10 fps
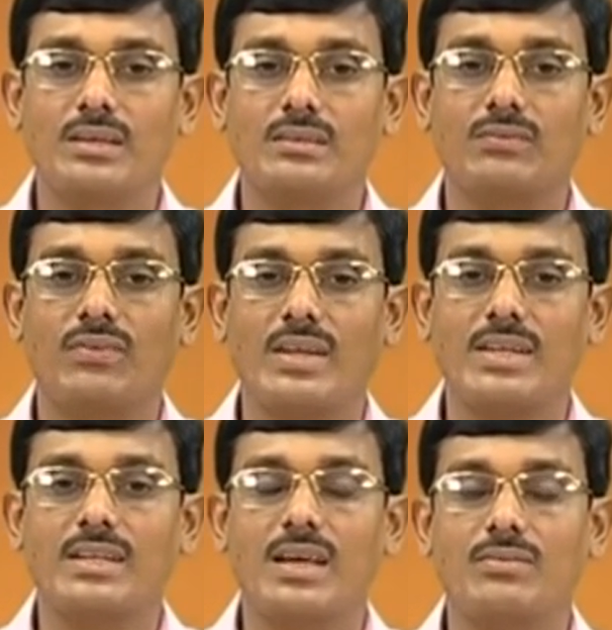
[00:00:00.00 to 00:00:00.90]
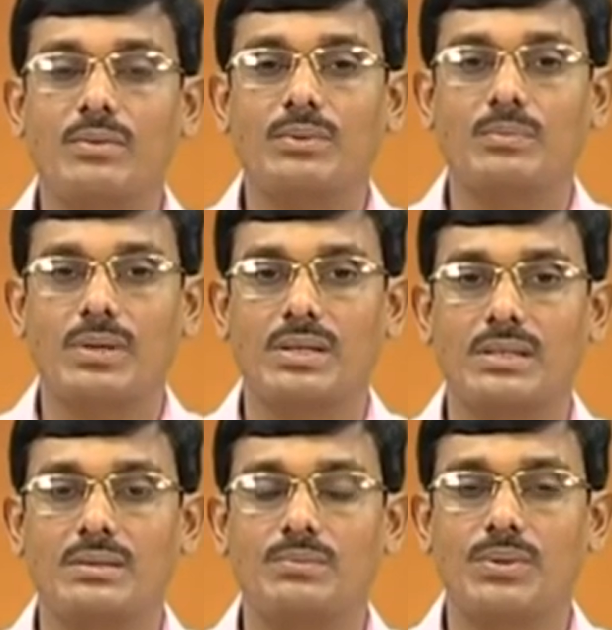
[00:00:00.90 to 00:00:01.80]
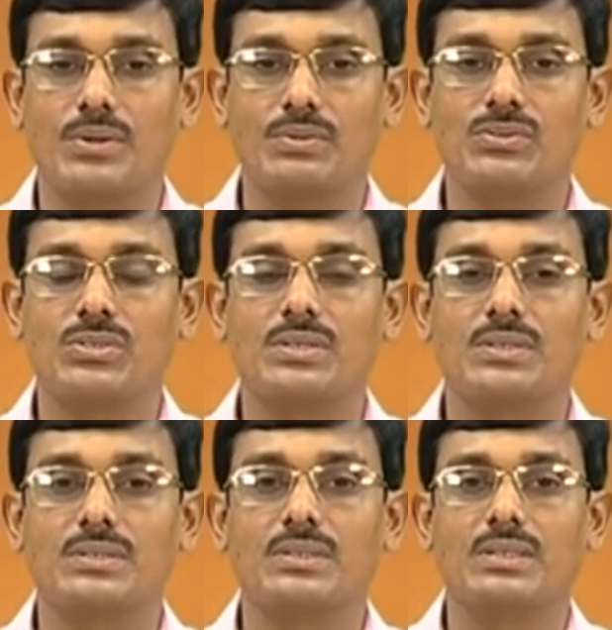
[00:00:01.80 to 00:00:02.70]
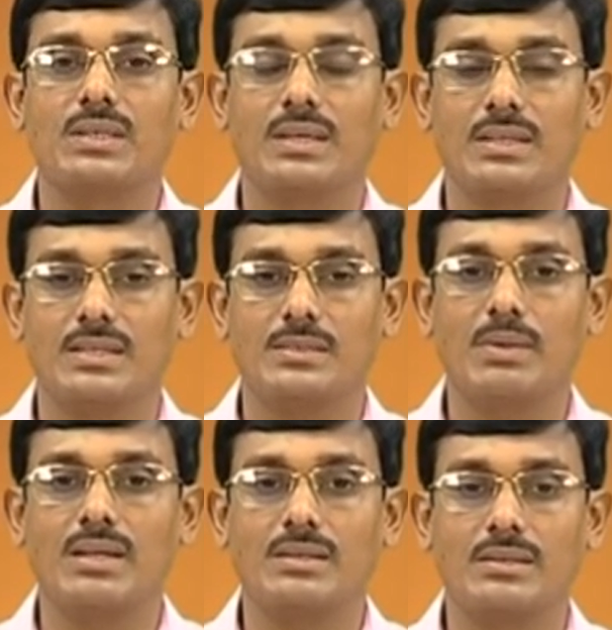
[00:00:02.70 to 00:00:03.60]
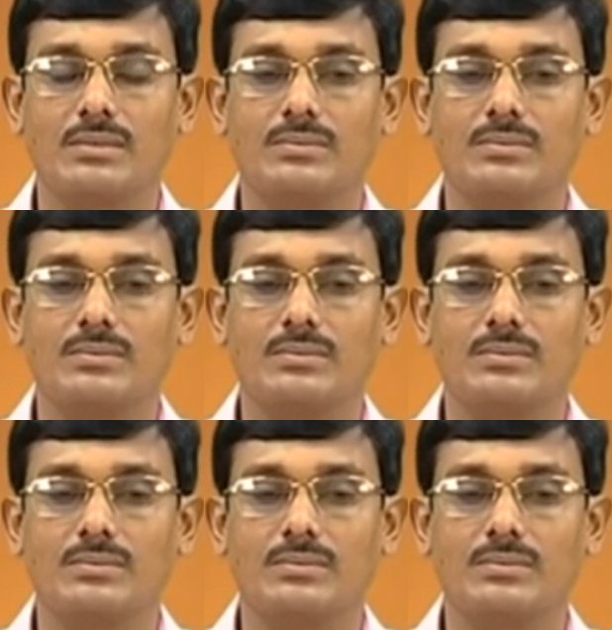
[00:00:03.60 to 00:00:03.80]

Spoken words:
the fatigue life of the part produced in this manner.